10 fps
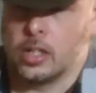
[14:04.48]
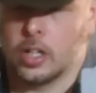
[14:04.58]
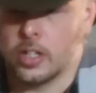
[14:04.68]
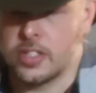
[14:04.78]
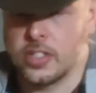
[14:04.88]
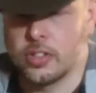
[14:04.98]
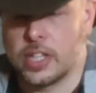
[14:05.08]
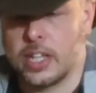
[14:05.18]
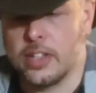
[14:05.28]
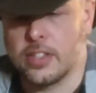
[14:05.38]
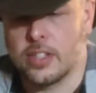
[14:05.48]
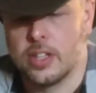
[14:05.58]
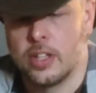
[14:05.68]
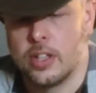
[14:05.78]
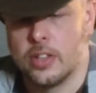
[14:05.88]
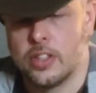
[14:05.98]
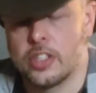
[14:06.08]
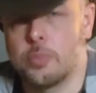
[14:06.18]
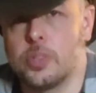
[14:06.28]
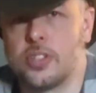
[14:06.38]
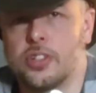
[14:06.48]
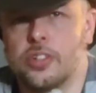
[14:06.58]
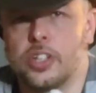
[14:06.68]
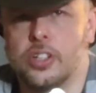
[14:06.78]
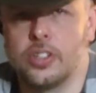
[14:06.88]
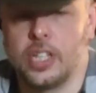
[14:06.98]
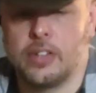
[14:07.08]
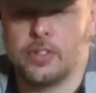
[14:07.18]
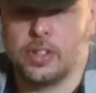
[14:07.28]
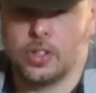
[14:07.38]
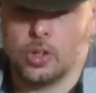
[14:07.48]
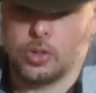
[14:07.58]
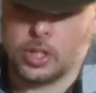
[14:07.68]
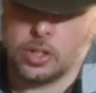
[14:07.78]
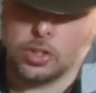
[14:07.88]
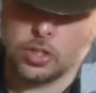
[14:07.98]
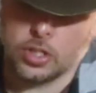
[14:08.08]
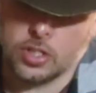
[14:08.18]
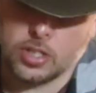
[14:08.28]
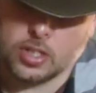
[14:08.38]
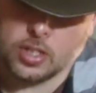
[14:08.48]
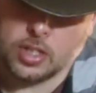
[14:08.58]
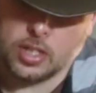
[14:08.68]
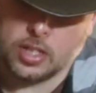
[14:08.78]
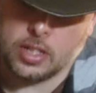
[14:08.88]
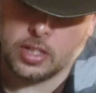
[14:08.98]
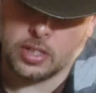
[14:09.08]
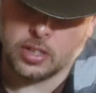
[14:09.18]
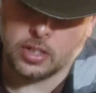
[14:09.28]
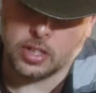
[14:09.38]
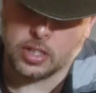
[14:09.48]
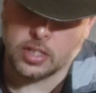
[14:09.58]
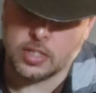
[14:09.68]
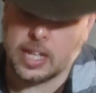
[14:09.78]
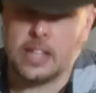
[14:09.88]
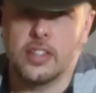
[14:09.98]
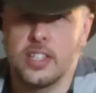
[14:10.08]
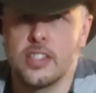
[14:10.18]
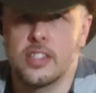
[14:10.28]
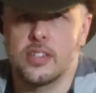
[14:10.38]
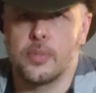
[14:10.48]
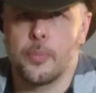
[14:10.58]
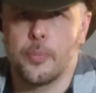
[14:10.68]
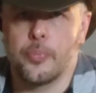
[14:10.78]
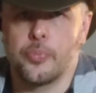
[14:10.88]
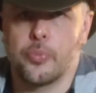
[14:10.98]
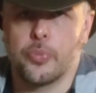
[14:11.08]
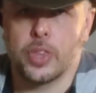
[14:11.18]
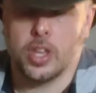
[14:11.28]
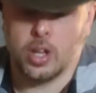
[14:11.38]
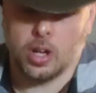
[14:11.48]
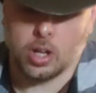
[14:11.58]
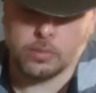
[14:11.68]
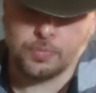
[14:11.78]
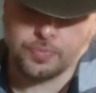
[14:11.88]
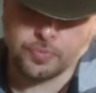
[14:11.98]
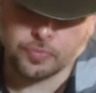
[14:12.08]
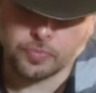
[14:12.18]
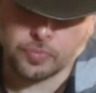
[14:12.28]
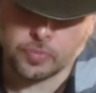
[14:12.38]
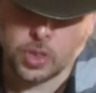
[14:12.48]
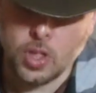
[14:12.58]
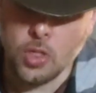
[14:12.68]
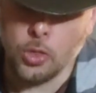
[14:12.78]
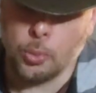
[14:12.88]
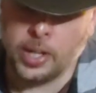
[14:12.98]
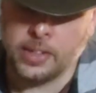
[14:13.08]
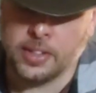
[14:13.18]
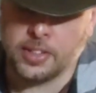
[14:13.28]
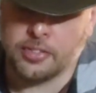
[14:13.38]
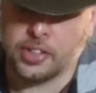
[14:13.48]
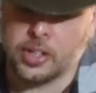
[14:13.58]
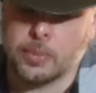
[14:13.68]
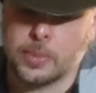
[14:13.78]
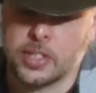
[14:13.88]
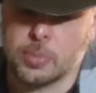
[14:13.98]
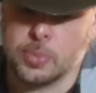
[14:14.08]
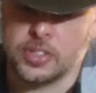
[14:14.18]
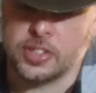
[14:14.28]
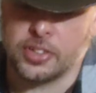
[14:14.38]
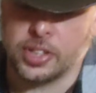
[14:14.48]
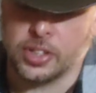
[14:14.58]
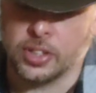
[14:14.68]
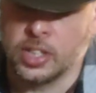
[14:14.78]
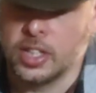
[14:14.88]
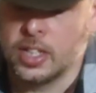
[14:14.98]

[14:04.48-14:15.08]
Silkies, this material, even though it looks like stainless, the way they develop this material,